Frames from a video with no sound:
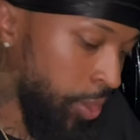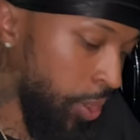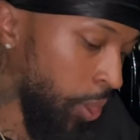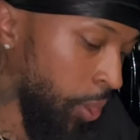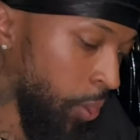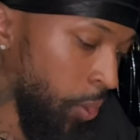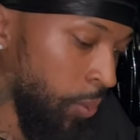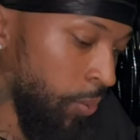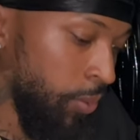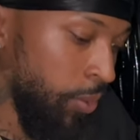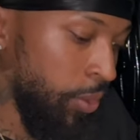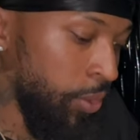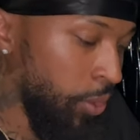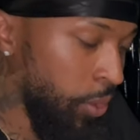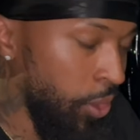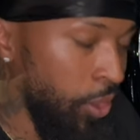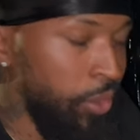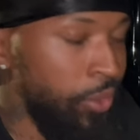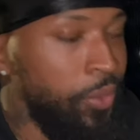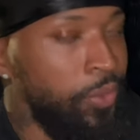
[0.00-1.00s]
So do
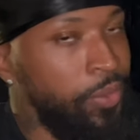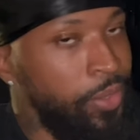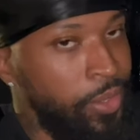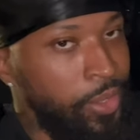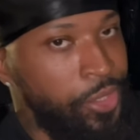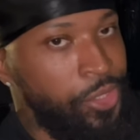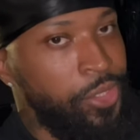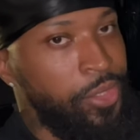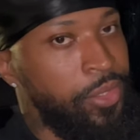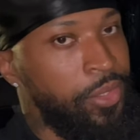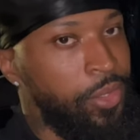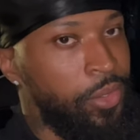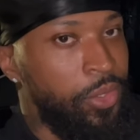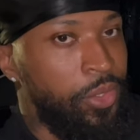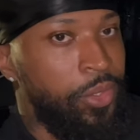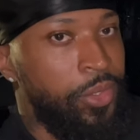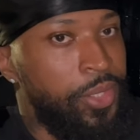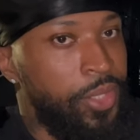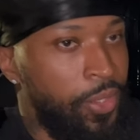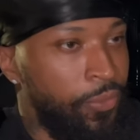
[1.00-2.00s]
your due diligence, do
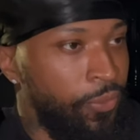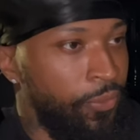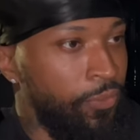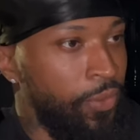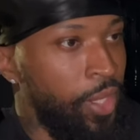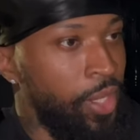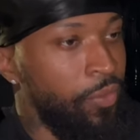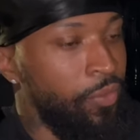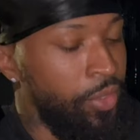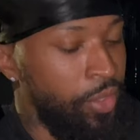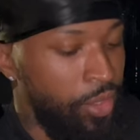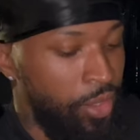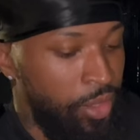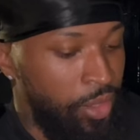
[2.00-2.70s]
yourself a favor,